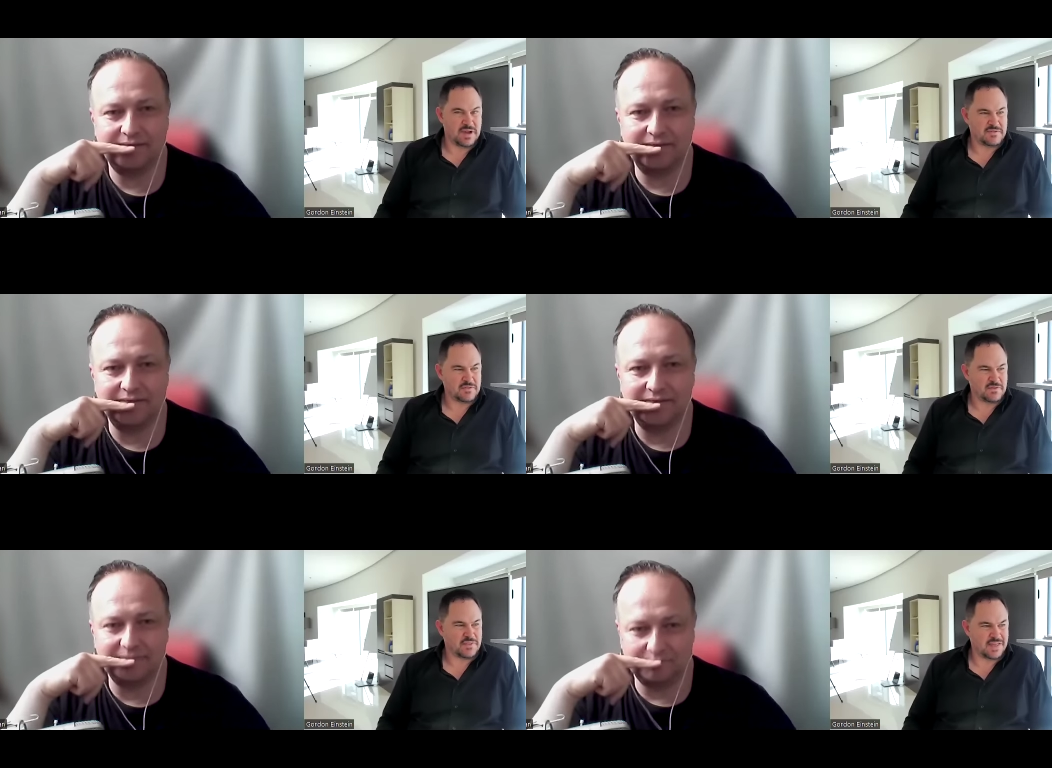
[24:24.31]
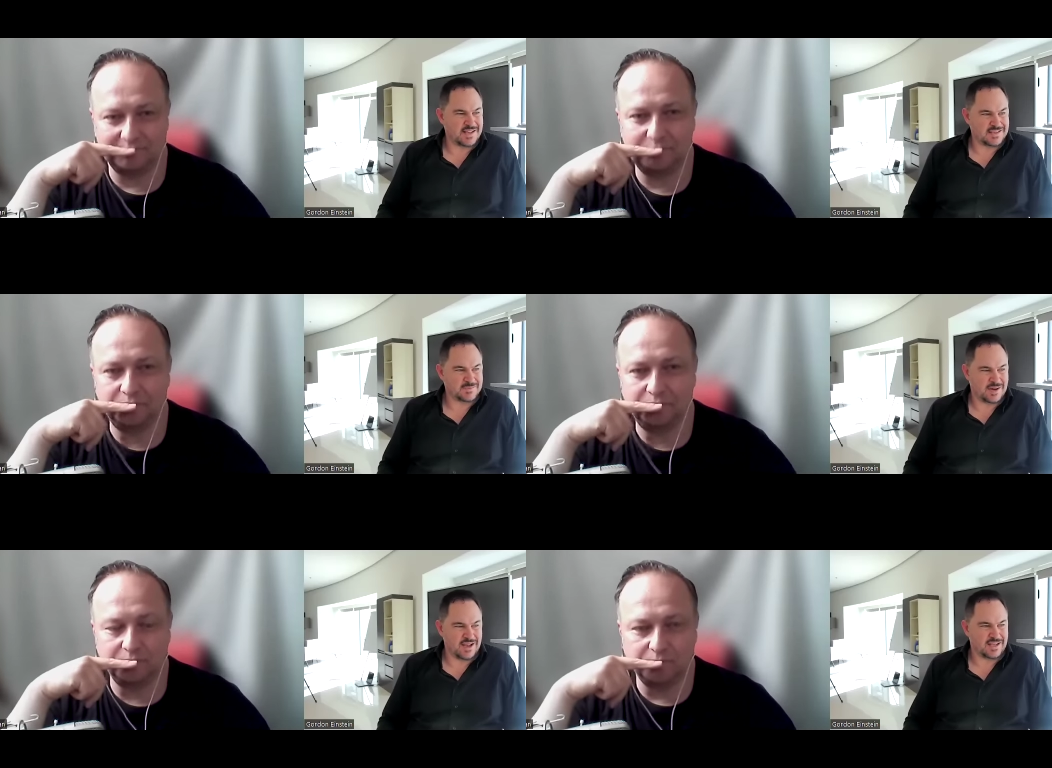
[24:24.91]
Speaker 1: have different things.
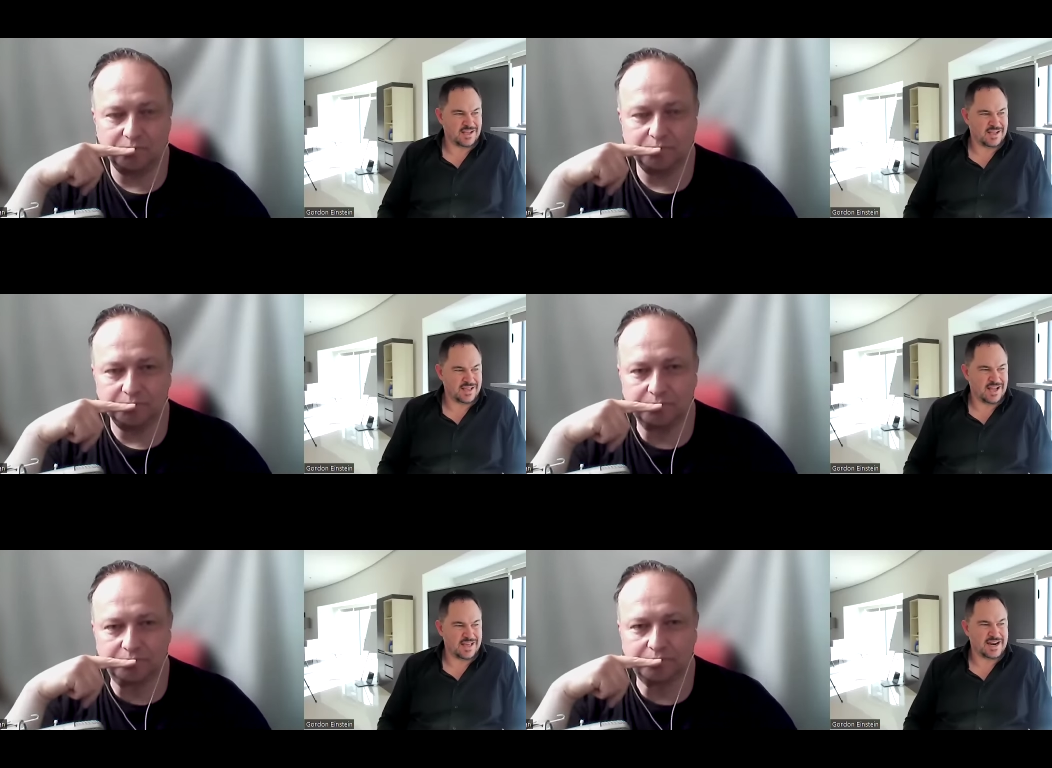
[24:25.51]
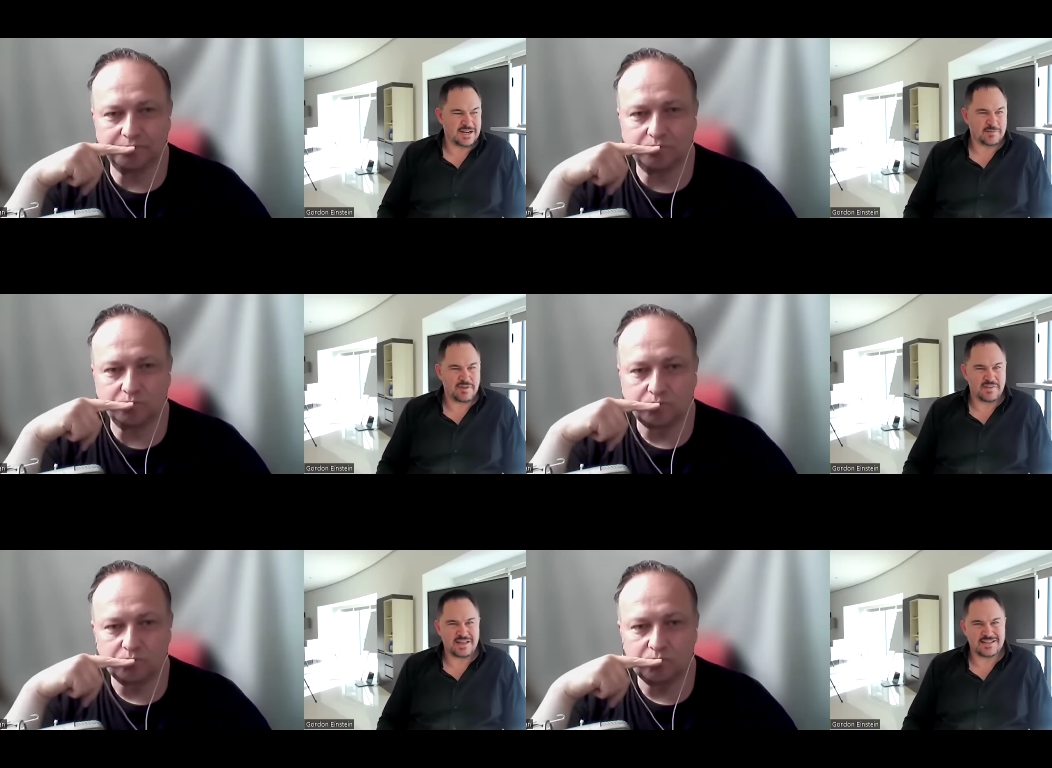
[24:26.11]
But I I, I get it completely.